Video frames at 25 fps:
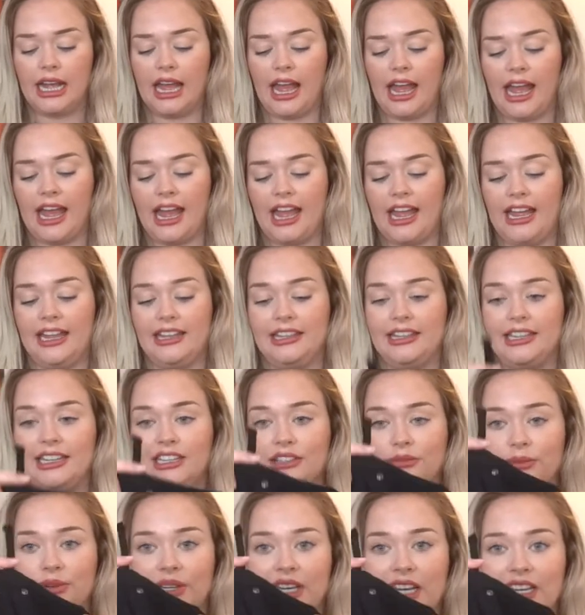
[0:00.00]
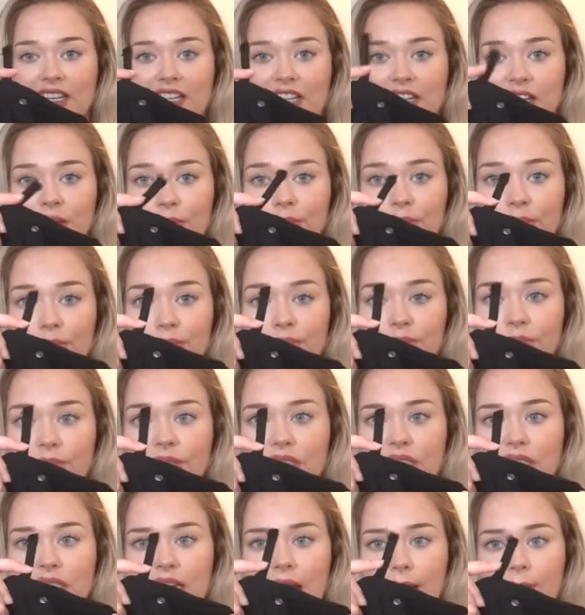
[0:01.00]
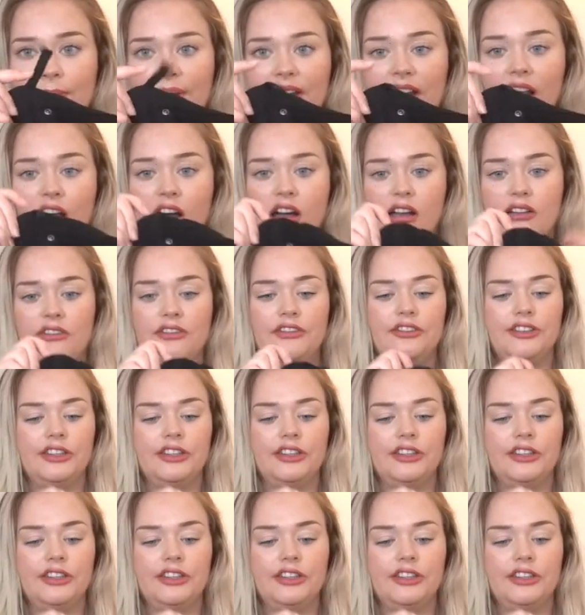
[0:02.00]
and this one ended up snapping off.